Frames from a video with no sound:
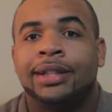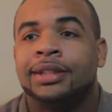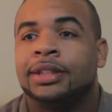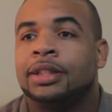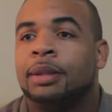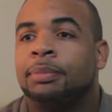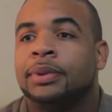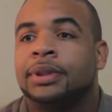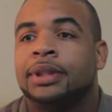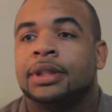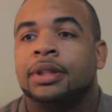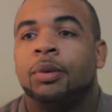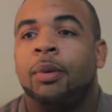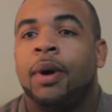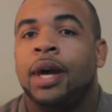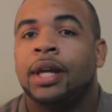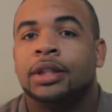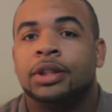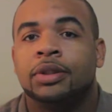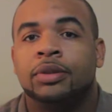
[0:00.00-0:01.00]
Let's jump into the
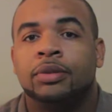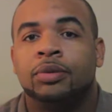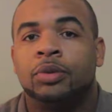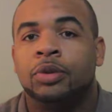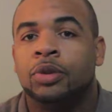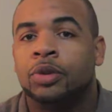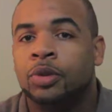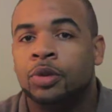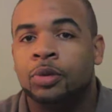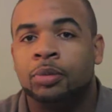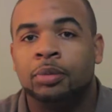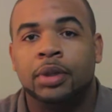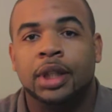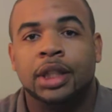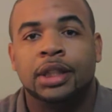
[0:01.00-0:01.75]
weight room